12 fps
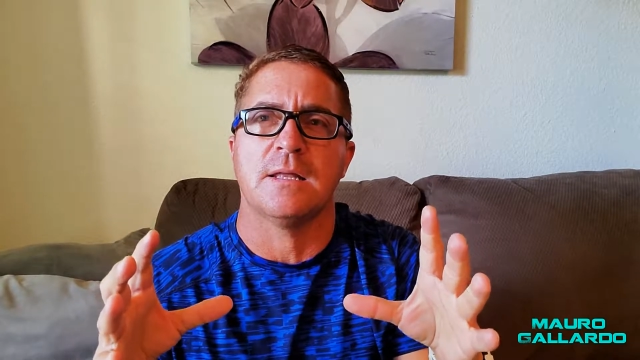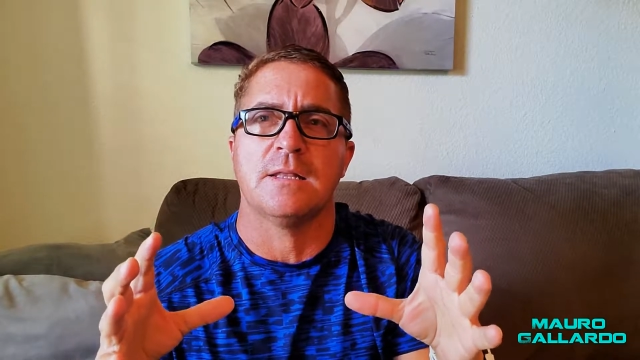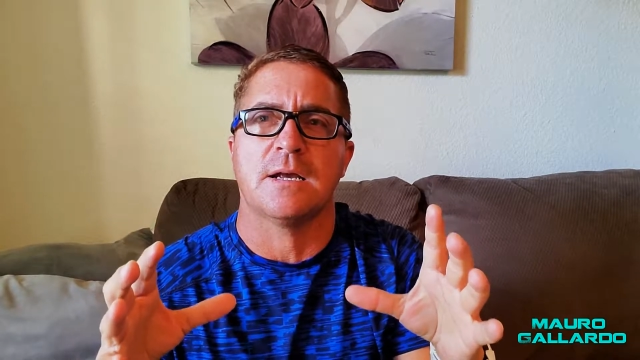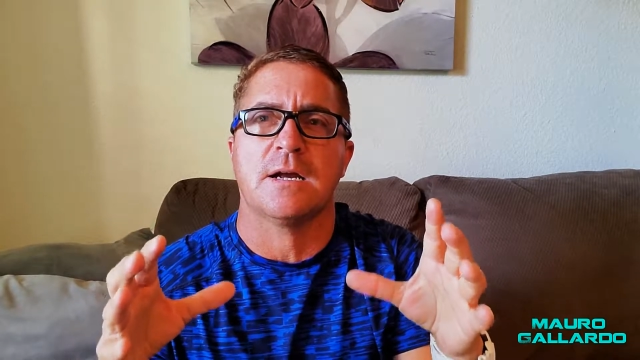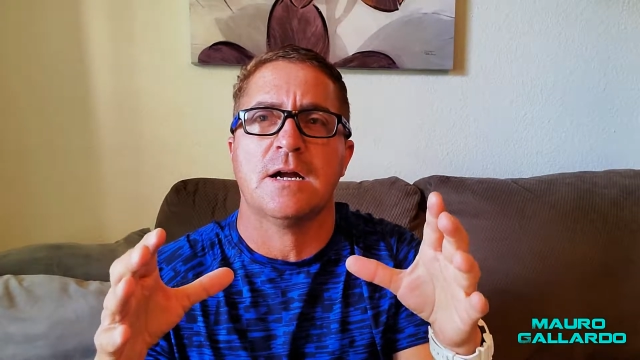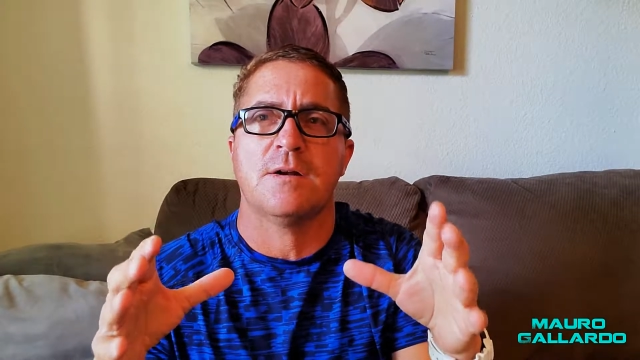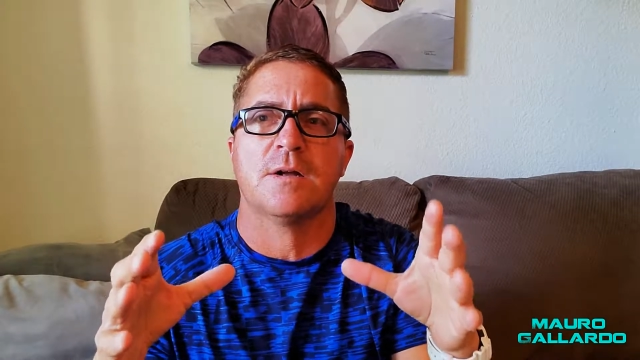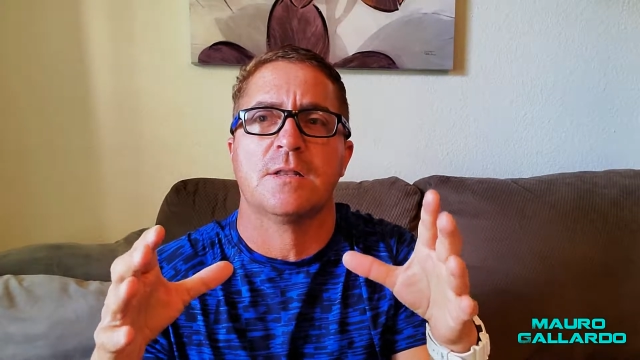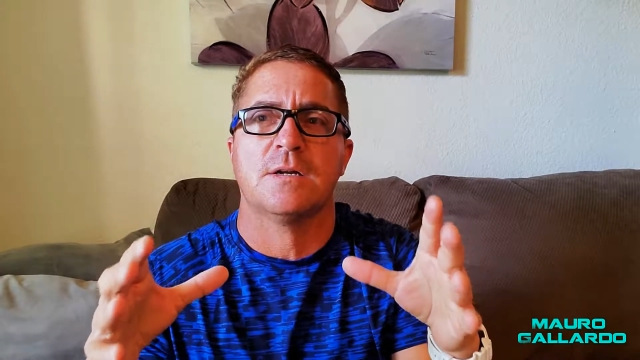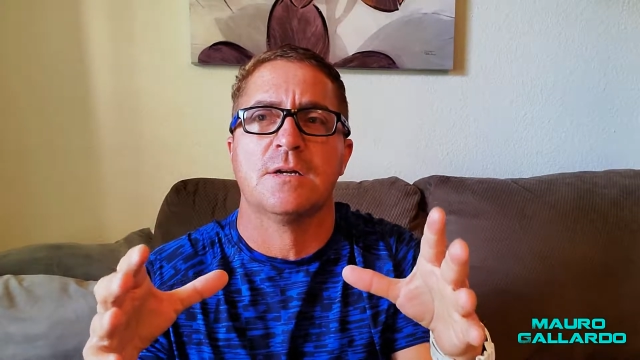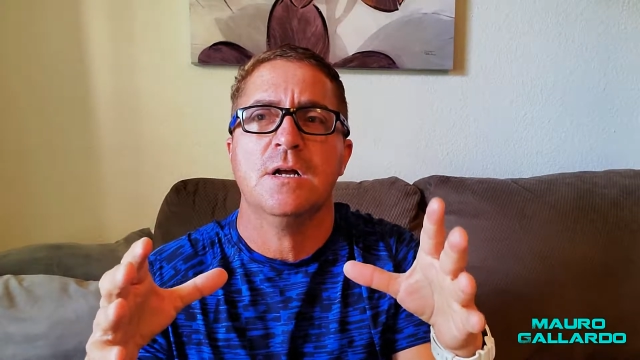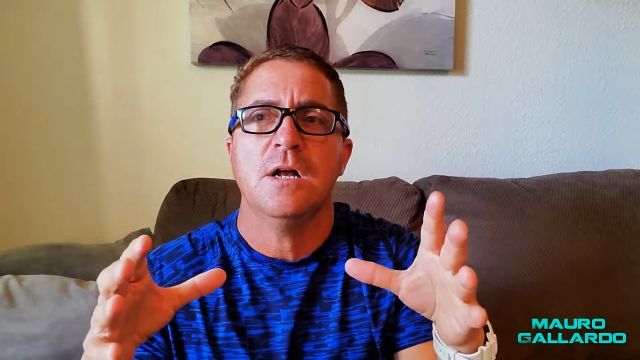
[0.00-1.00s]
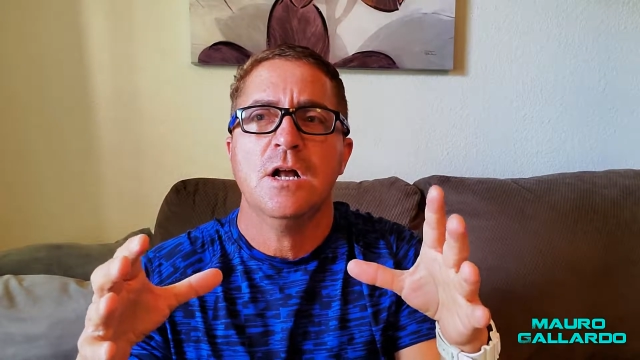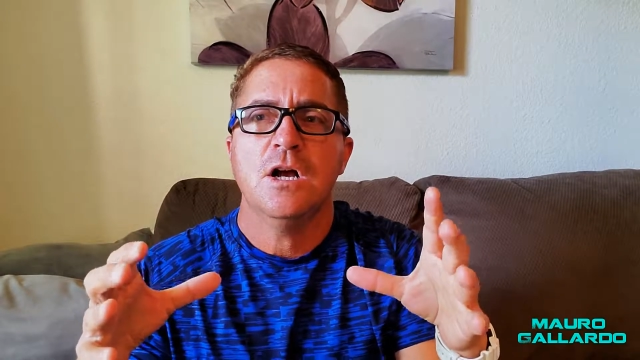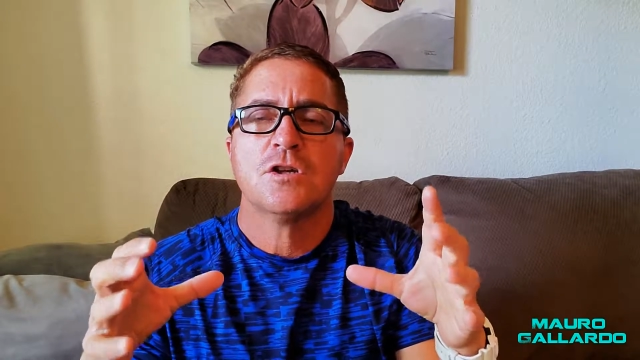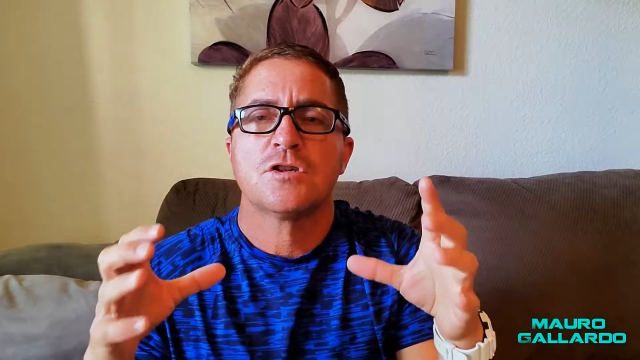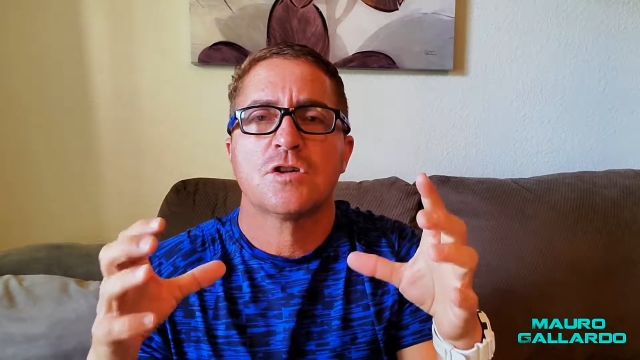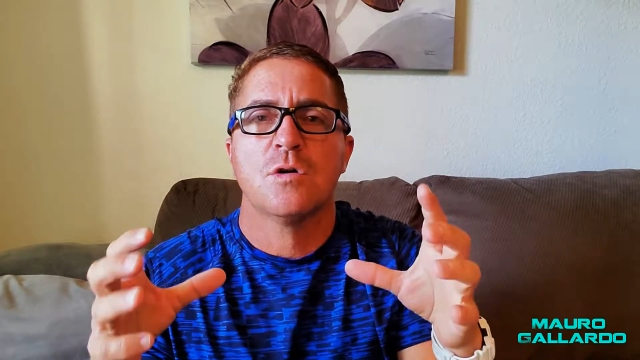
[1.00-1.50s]
the character
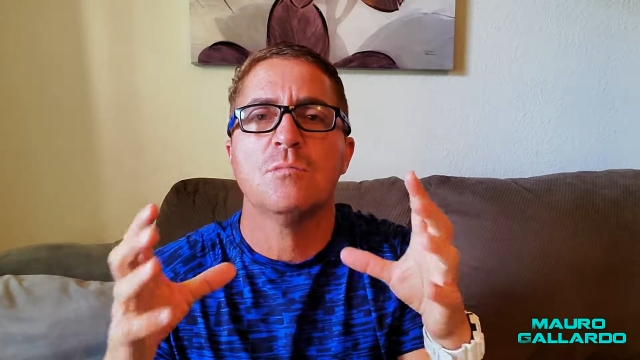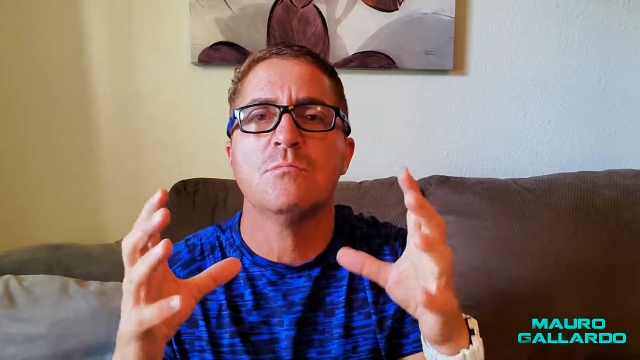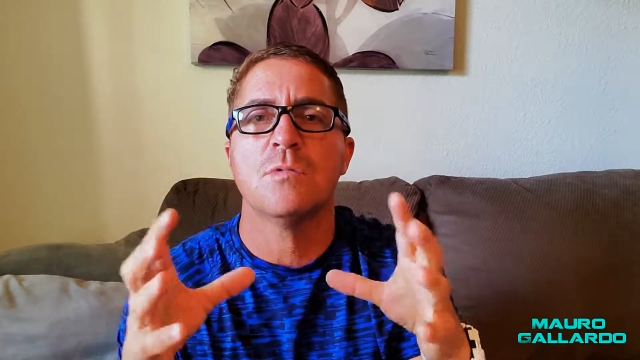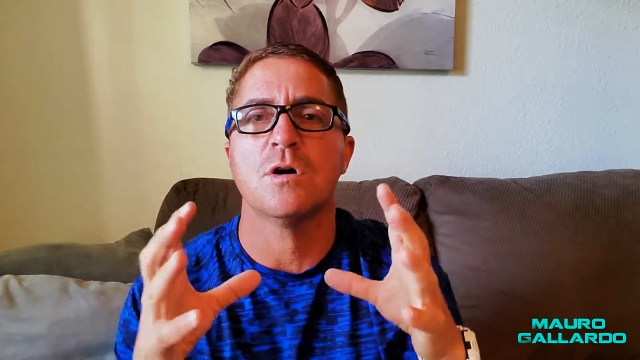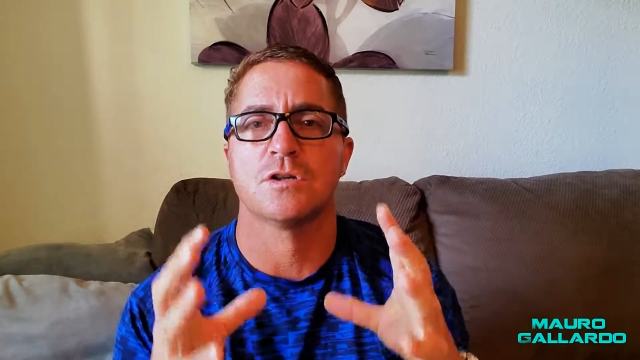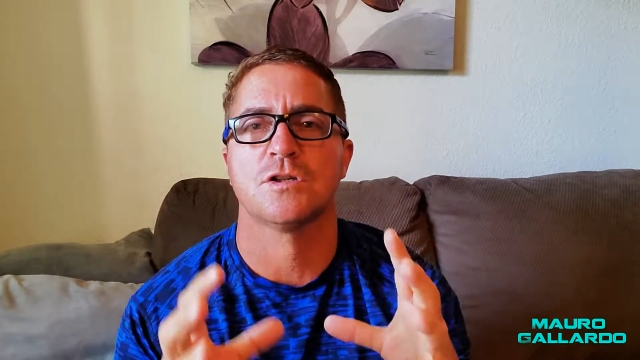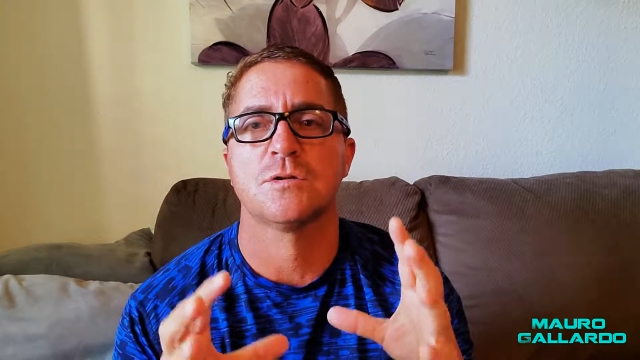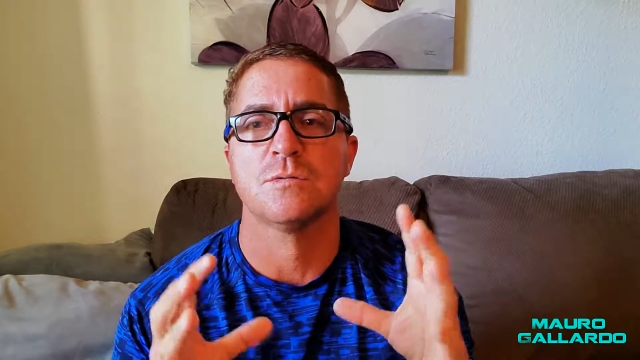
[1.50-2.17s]
so much